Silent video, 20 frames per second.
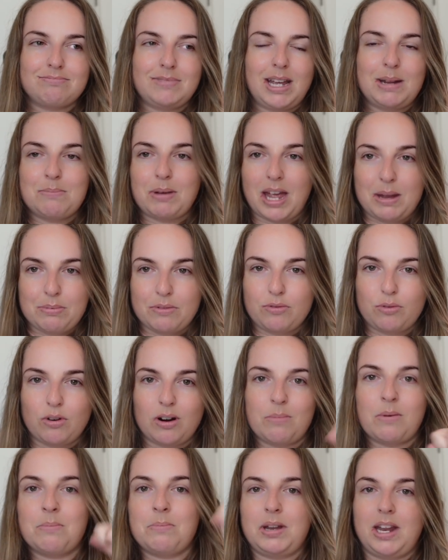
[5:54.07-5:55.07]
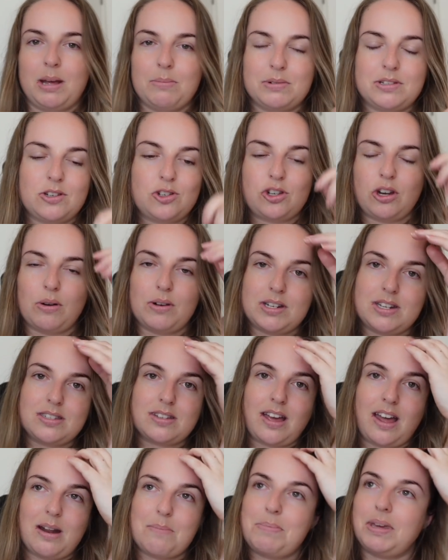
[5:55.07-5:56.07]
in paper form and being able to show it to
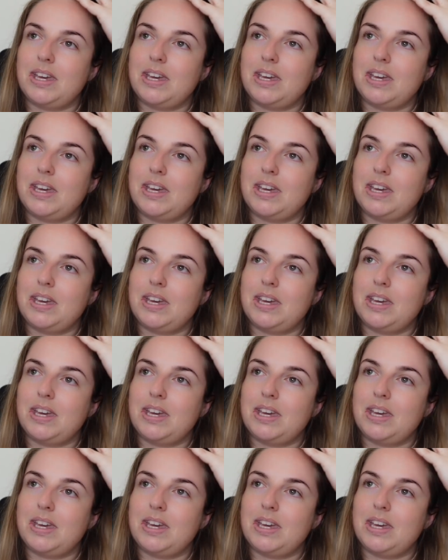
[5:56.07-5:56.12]
scan it,